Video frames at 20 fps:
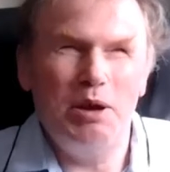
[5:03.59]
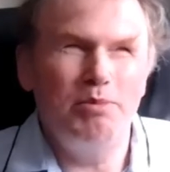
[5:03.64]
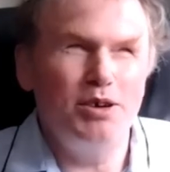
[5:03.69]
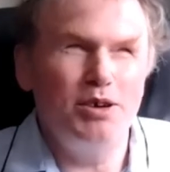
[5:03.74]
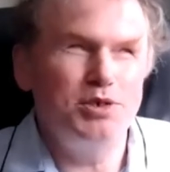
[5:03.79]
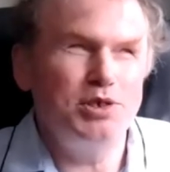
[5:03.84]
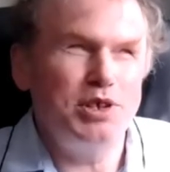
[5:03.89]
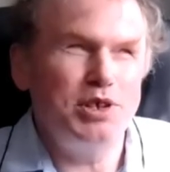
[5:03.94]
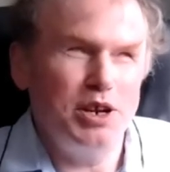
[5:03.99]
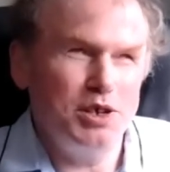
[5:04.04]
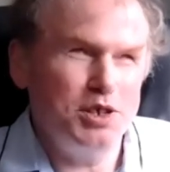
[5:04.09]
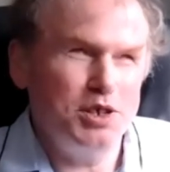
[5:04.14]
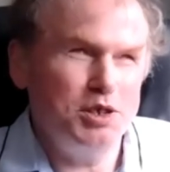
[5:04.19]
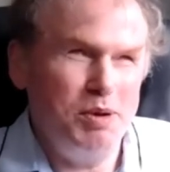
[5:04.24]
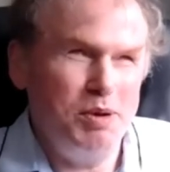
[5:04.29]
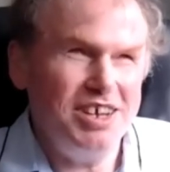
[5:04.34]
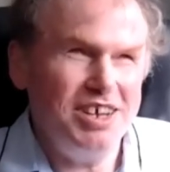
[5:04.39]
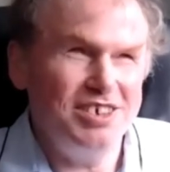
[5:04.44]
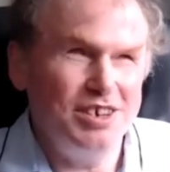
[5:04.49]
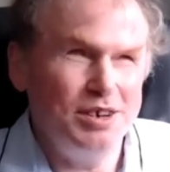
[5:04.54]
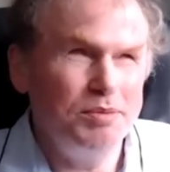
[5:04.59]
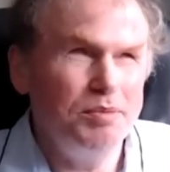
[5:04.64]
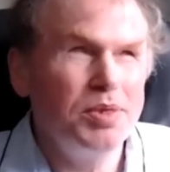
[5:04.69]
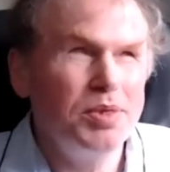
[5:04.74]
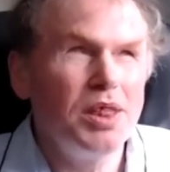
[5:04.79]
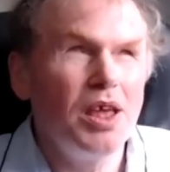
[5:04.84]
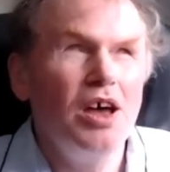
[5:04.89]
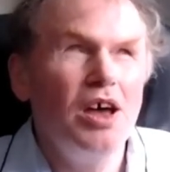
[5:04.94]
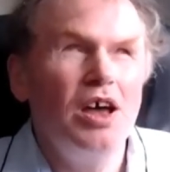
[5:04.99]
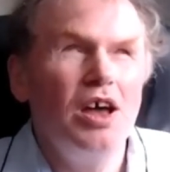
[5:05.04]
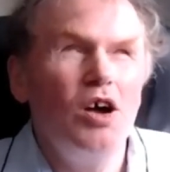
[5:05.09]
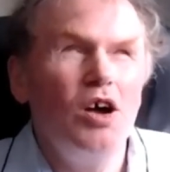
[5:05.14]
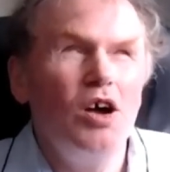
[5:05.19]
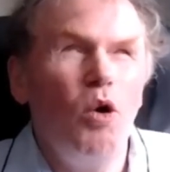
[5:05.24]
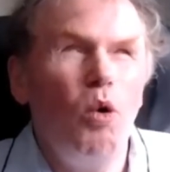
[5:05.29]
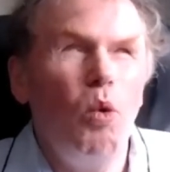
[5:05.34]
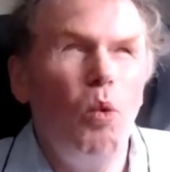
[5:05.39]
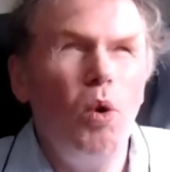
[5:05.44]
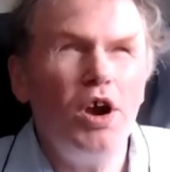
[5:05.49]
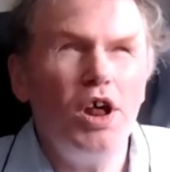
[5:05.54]
most unexpected.
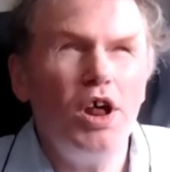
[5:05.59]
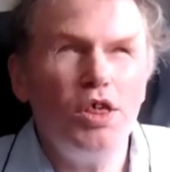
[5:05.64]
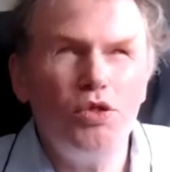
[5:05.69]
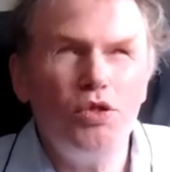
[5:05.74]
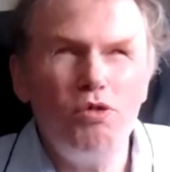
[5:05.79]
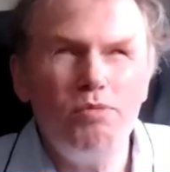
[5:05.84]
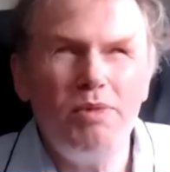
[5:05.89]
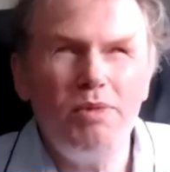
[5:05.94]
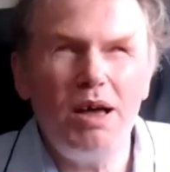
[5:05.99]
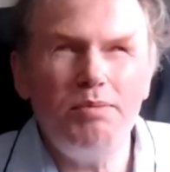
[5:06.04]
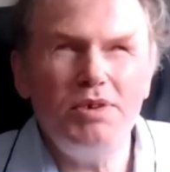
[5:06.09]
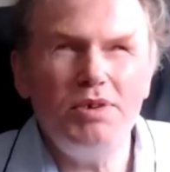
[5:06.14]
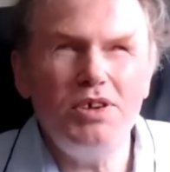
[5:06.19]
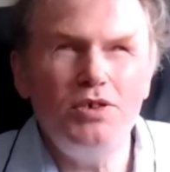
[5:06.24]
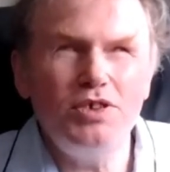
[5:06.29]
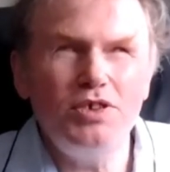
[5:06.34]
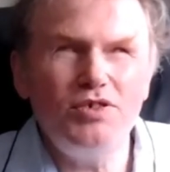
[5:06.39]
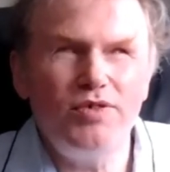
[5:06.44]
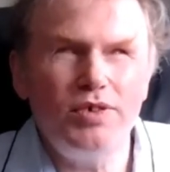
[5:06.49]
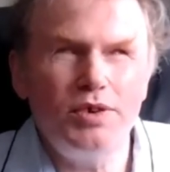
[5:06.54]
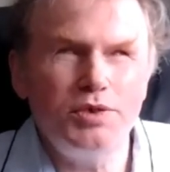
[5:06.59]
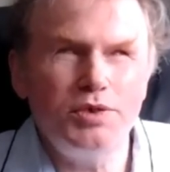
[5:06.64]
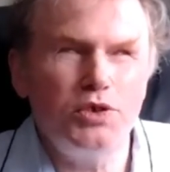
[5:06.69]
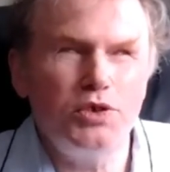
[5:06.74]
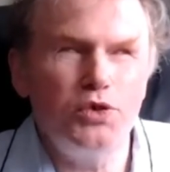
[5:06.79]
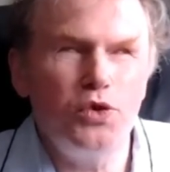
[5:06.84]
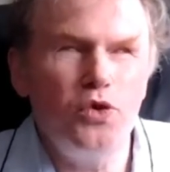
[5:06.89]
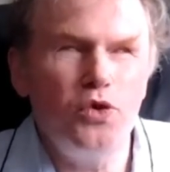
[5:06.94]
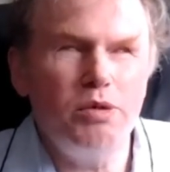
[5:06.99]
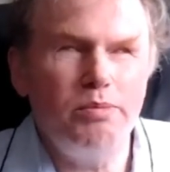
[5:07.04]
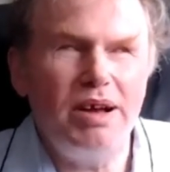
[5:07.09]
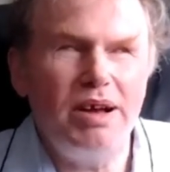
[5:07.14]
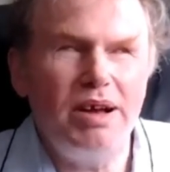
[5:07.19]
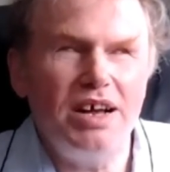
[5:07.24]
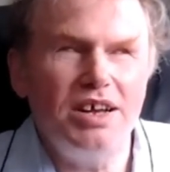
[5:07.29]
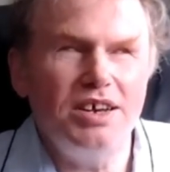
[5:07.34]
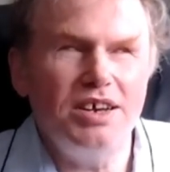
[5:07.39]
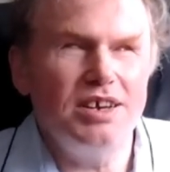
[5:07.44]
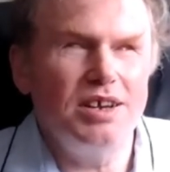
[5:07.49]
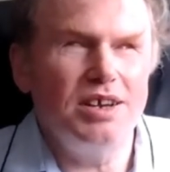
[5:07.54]
What I thought might be useful is to talk
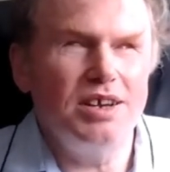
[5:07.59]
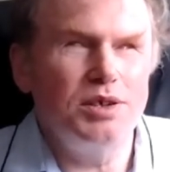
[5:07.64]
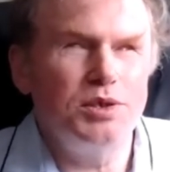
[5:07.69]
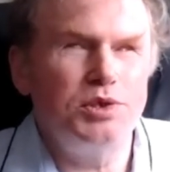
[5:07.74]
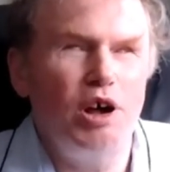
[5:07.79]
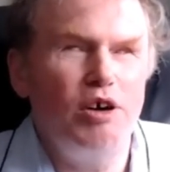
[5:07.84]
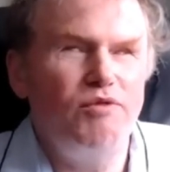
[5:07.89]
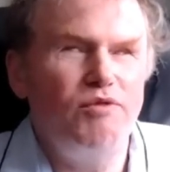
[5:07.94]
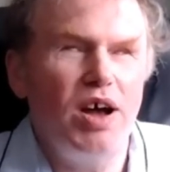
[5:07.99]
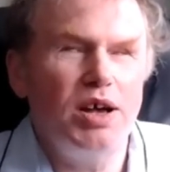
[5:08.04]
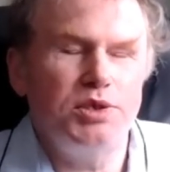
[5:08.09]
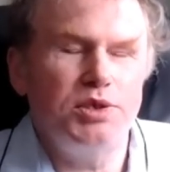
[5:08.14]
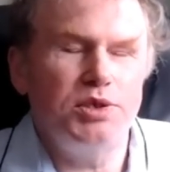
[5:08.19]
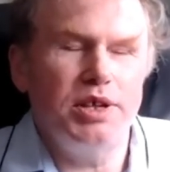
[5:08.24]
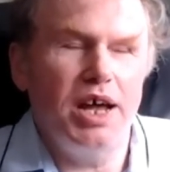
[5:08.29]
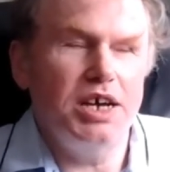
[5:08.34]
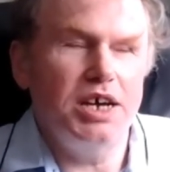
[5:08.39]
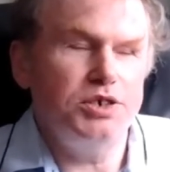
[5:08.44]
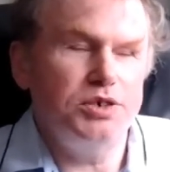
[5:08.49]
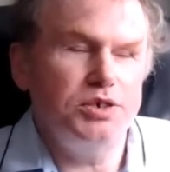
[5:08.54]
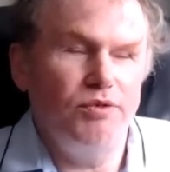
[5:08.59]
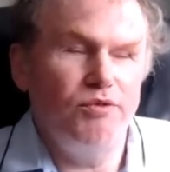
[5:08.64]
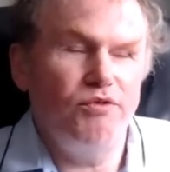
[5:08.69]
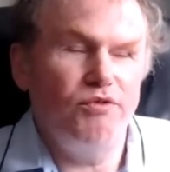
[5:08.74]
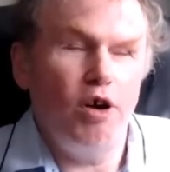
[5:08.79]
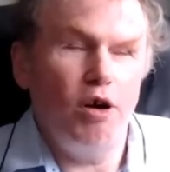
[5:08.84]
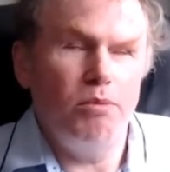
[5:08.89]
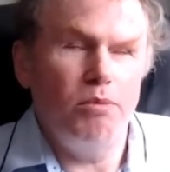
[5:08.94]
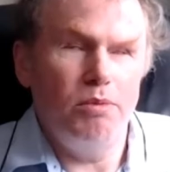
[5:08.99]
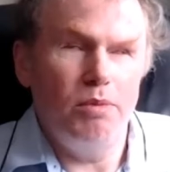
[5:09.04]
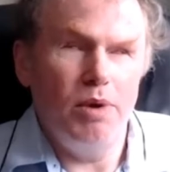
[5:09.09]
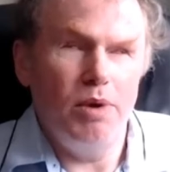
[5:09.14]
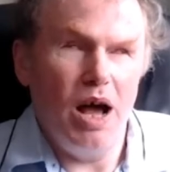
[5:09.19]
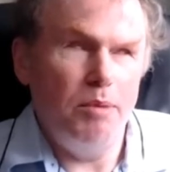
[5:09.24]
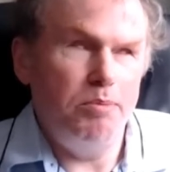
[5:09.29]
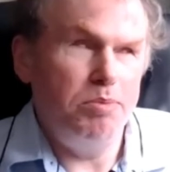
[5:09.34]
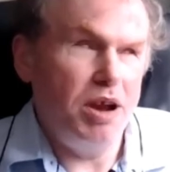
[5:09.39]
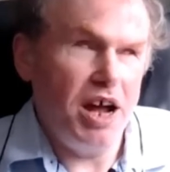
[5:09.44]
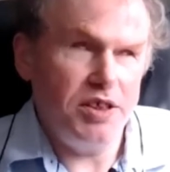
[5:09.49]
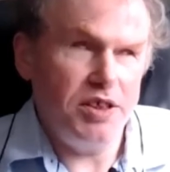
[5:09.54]
about self-isolation from a
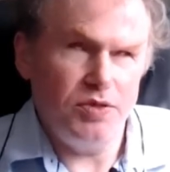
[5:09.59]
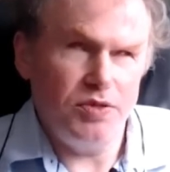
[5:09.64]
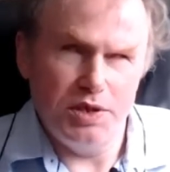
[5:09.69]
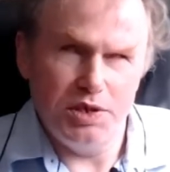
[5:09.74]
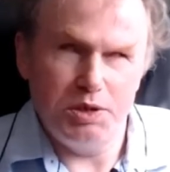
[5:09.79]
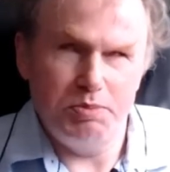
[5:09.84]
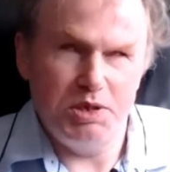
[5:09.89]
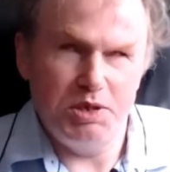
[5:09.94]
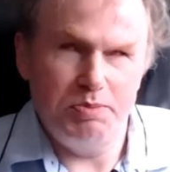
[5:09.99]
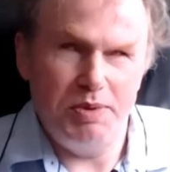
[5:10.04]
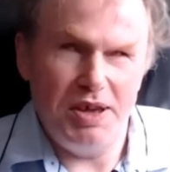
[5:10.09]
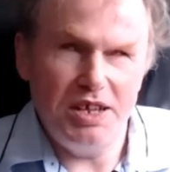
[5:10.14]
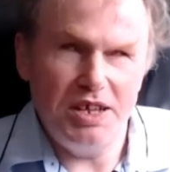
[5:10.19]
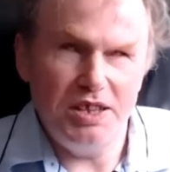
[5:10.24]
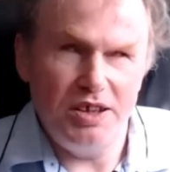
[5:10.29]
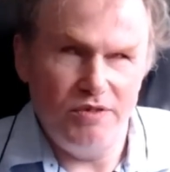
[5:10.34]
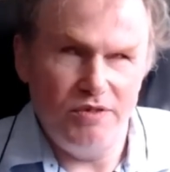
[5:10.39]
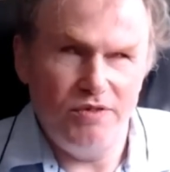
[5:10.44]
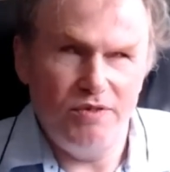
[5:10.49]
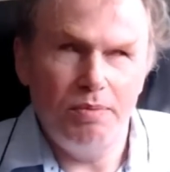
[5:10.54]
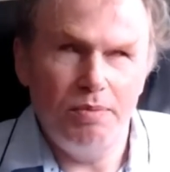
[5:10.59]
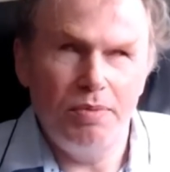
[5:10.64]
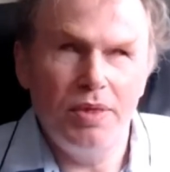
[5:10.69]
blindness perspective.